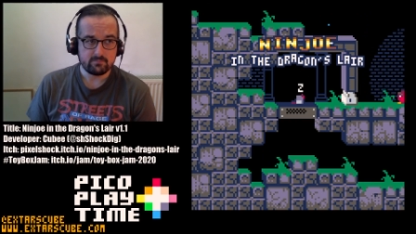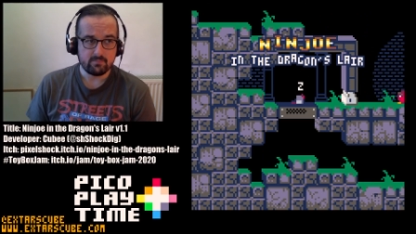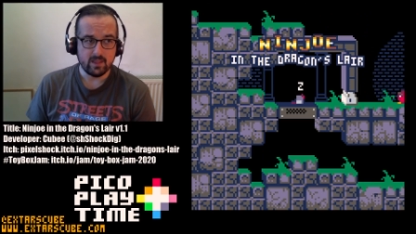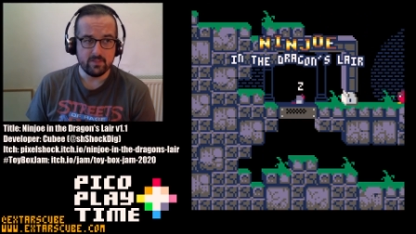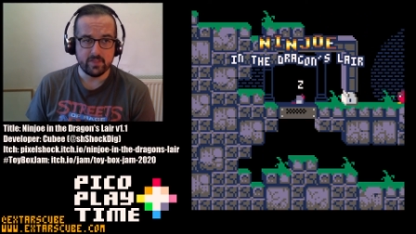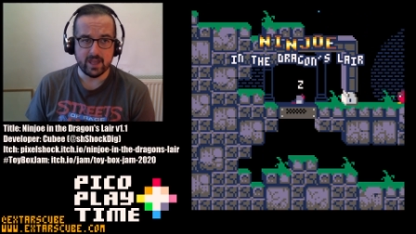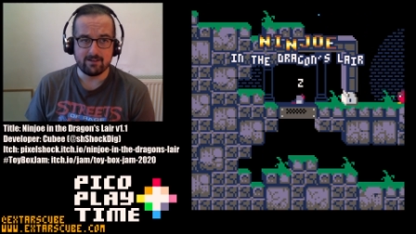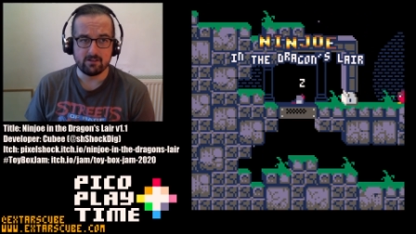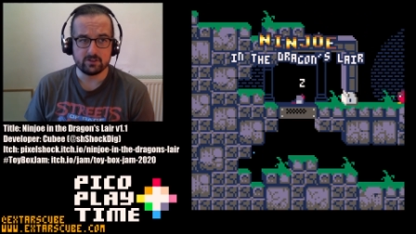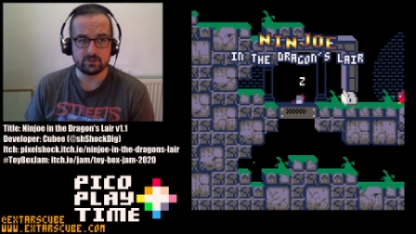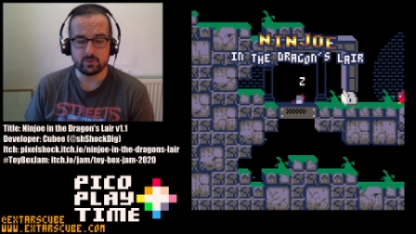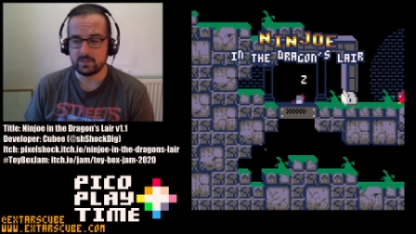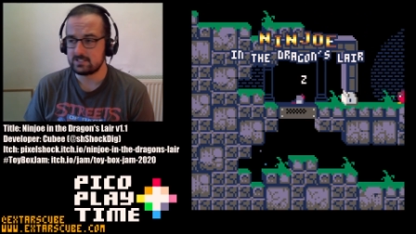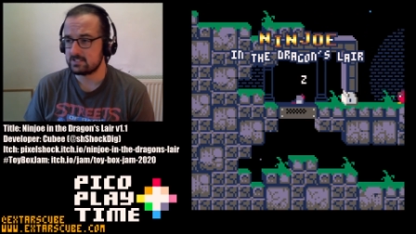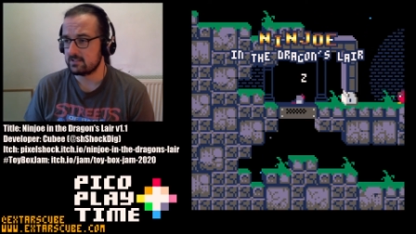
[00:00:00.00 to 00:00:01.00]
They're on
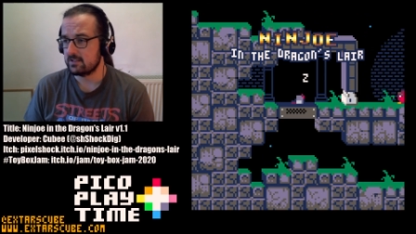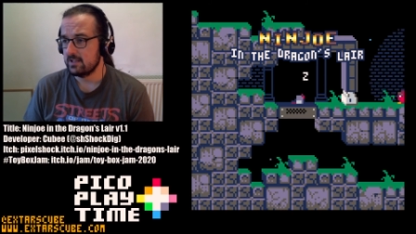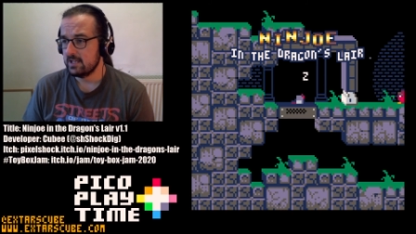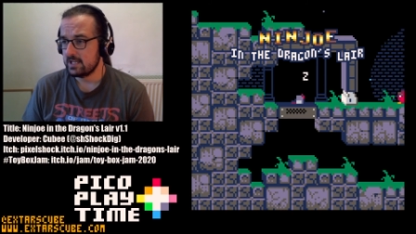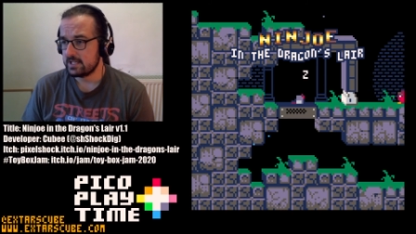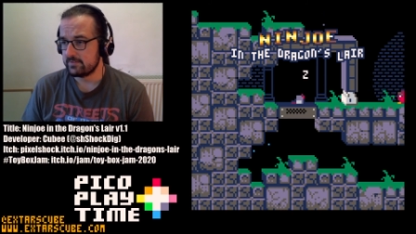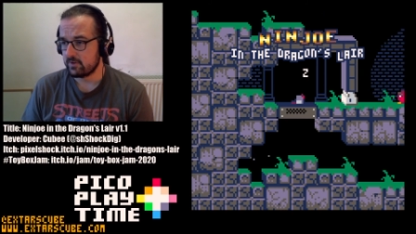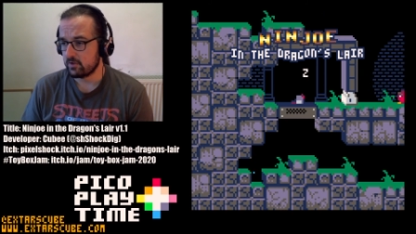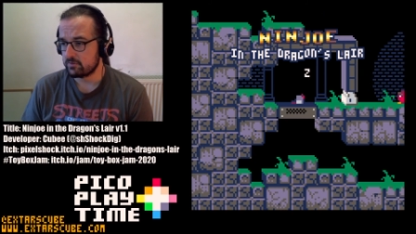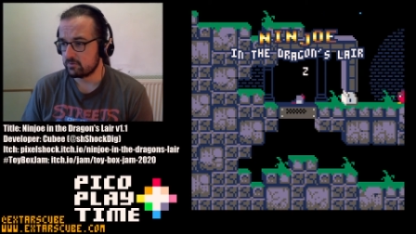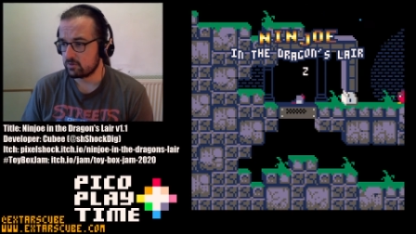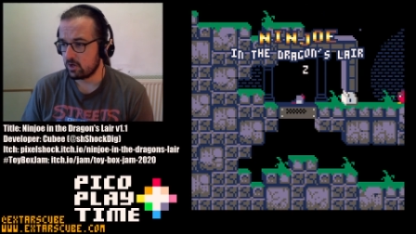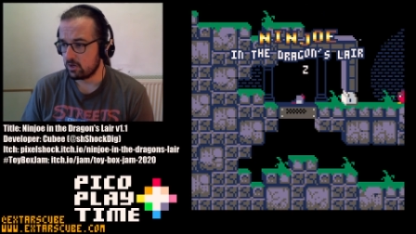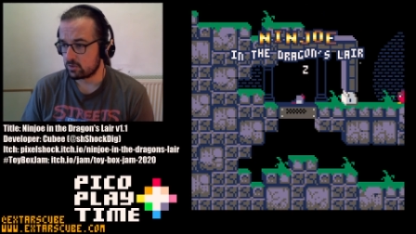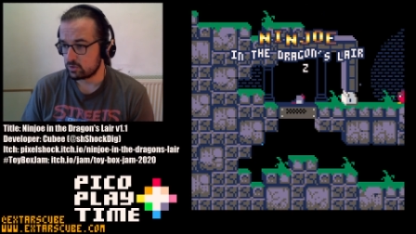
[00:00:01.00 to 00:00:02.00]
Twitter. They've also
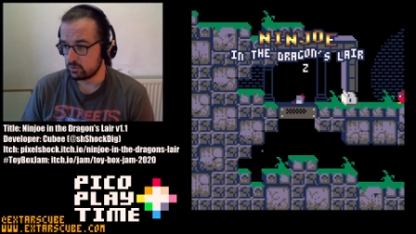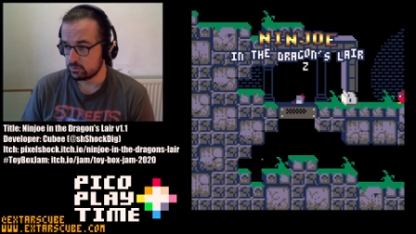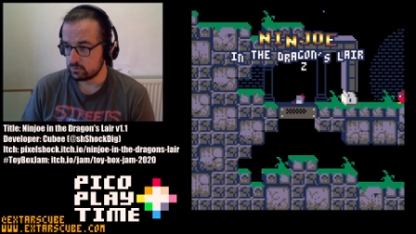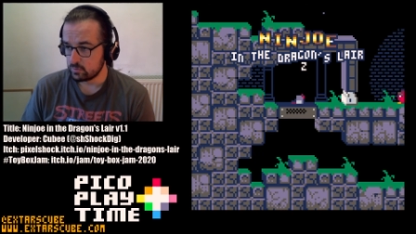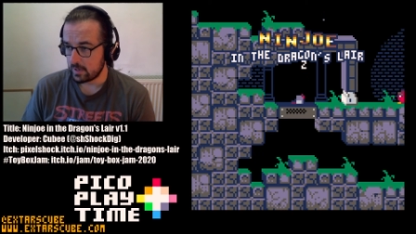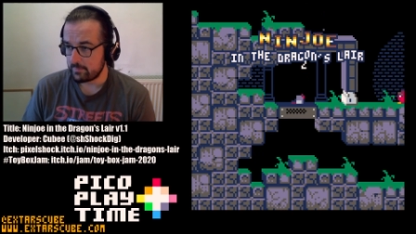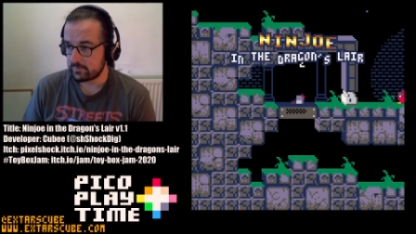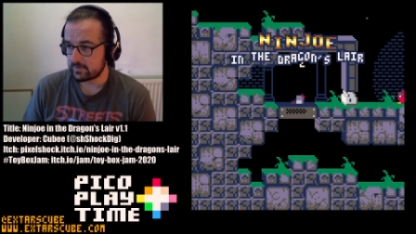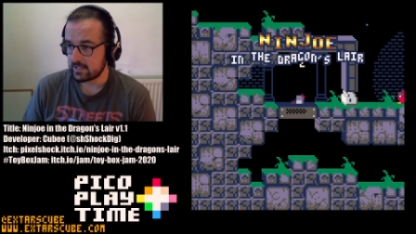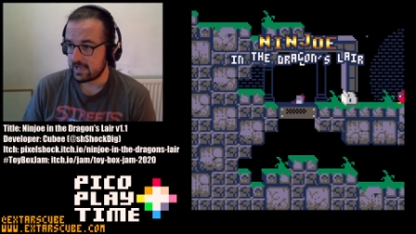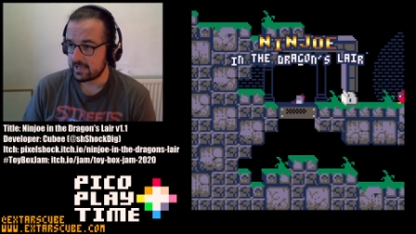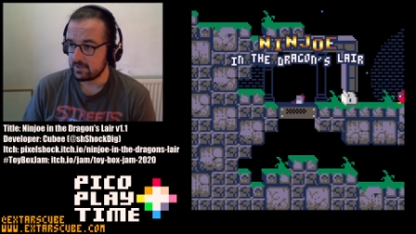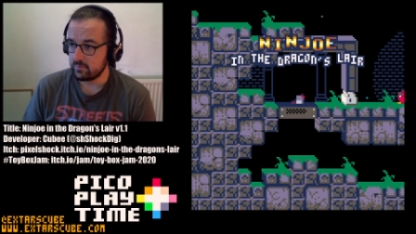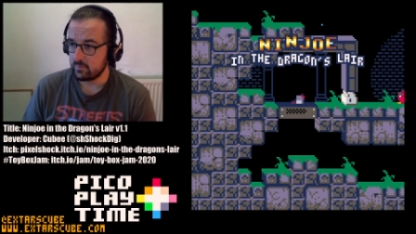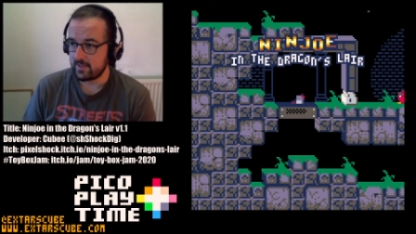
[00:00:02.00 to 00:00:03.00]
got a cool
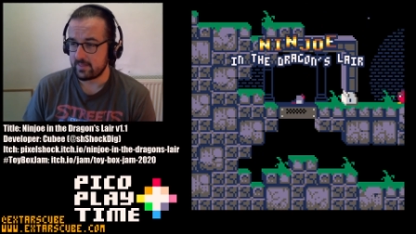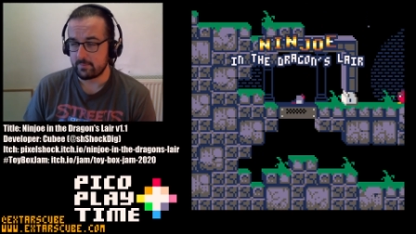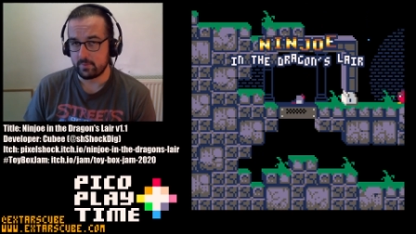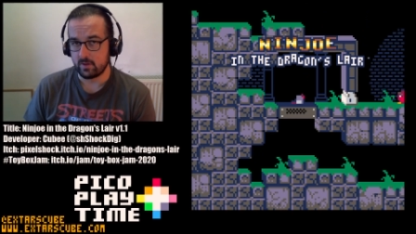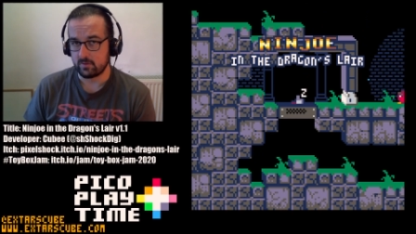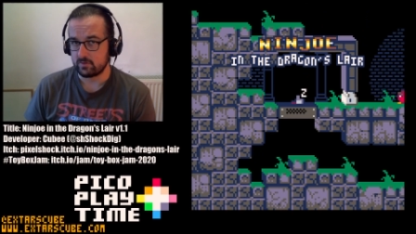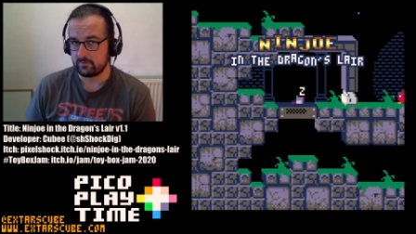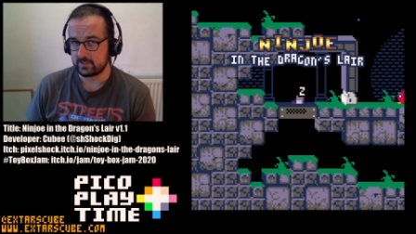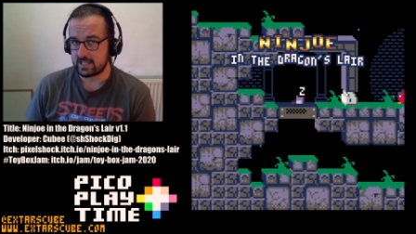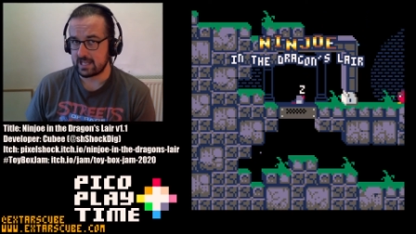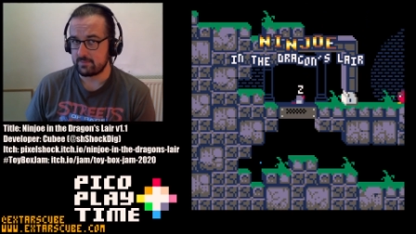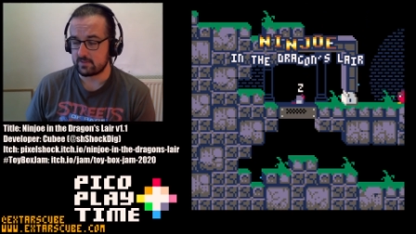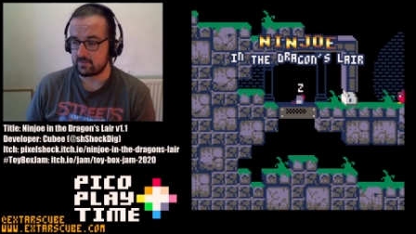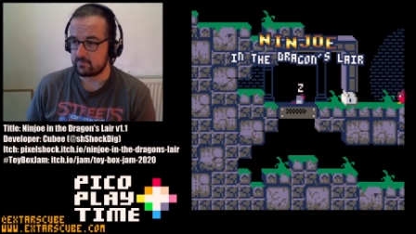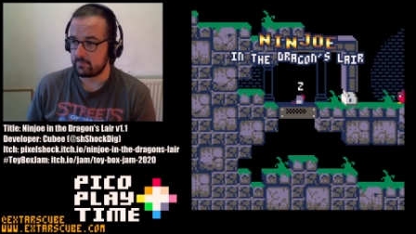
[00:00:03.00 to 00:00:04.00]
website where they post other
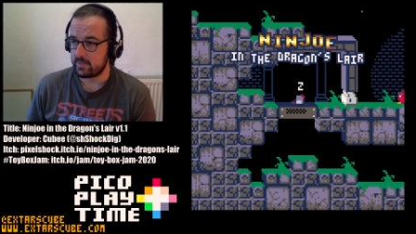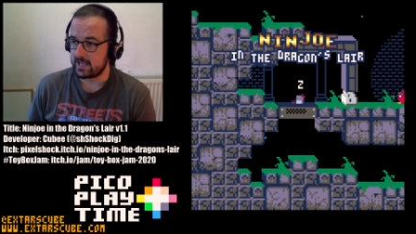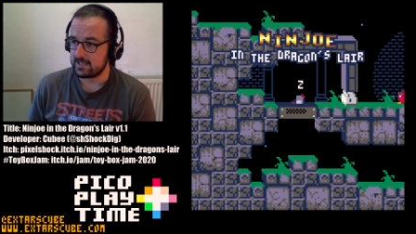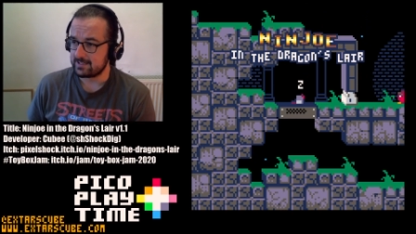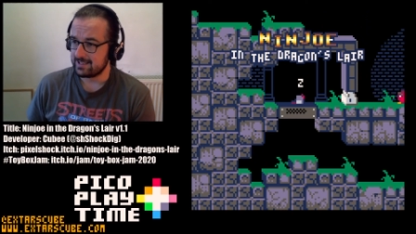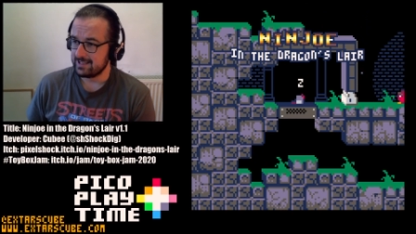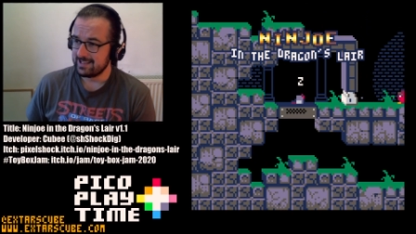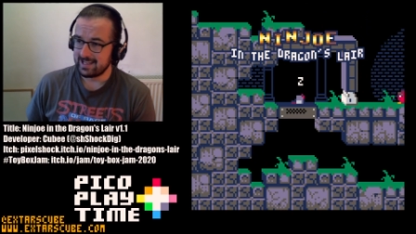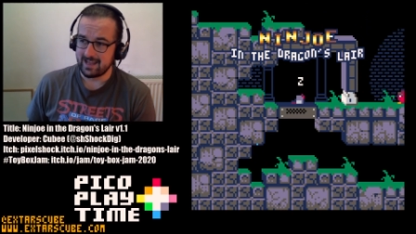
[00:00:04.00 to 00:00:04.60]
games that they've made.